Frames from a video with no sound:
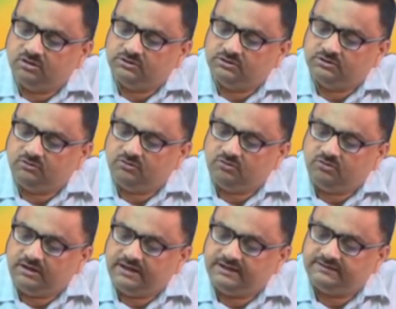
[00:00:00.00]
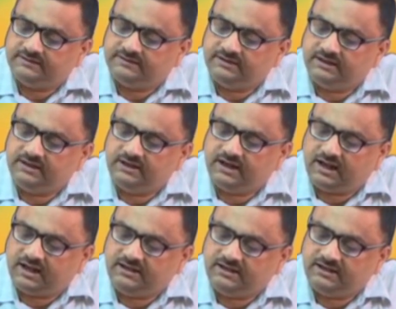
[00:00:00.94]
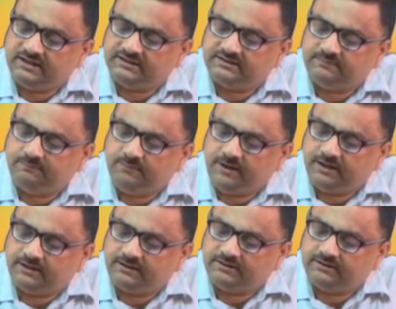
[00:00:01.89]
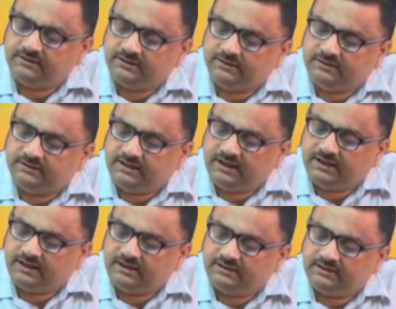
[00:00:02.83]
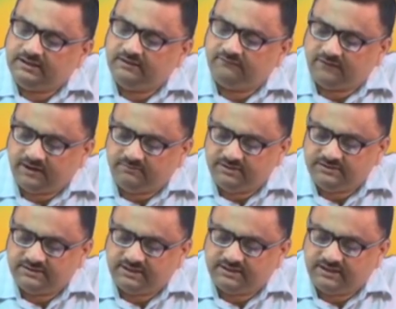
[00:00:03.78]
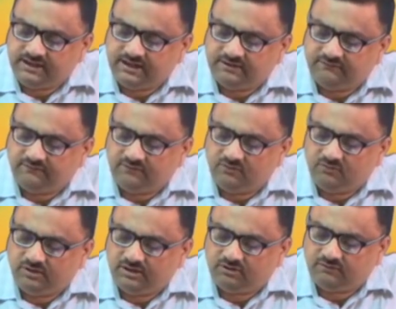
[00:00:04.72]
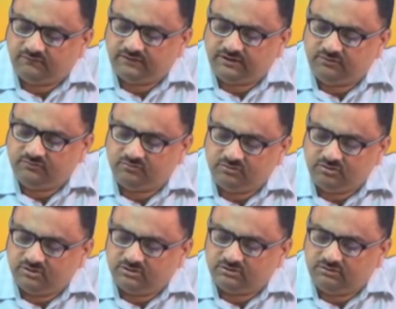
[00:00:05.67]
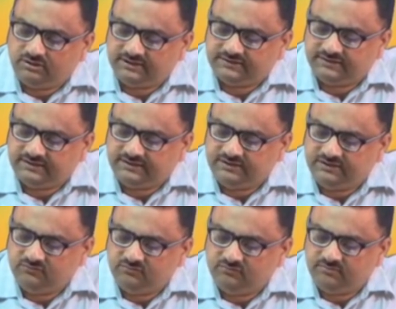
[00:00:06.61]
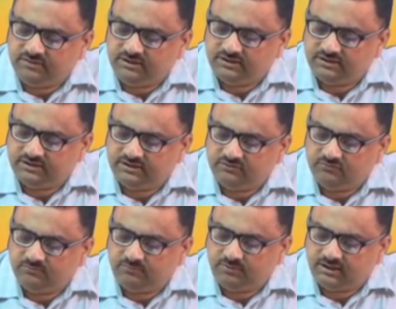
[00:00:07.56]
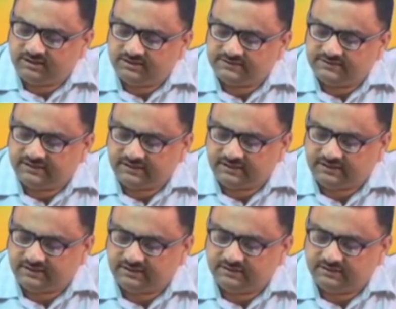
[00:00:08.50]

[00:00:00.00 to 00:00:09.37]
So, essentially I expect that if I am injecting at a flow rate of Q, so let us say Q meter cube per second